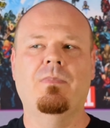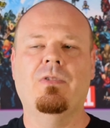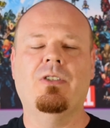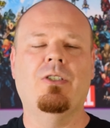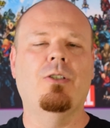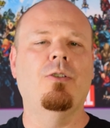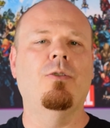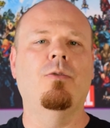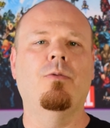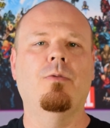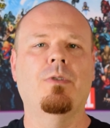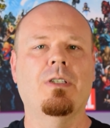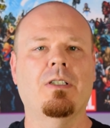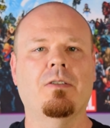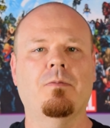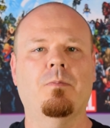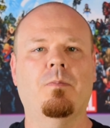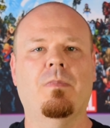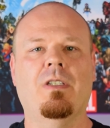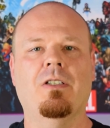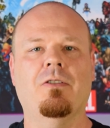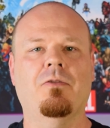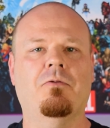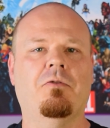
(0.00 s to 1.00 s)
two.
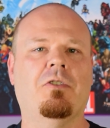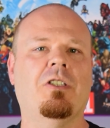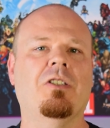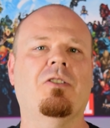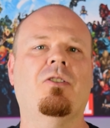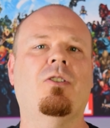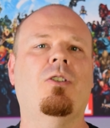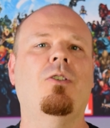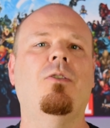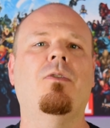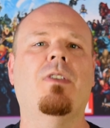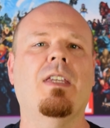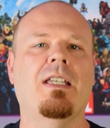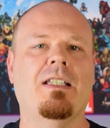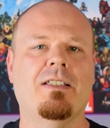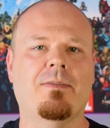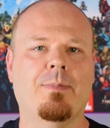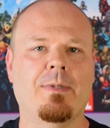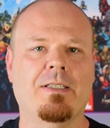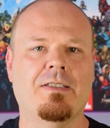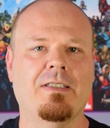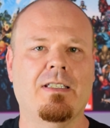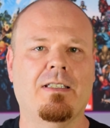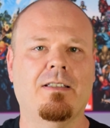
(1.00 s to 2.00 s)
There's just two things
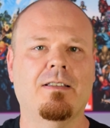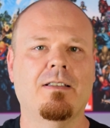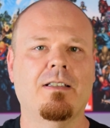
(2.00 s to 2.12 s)
missing.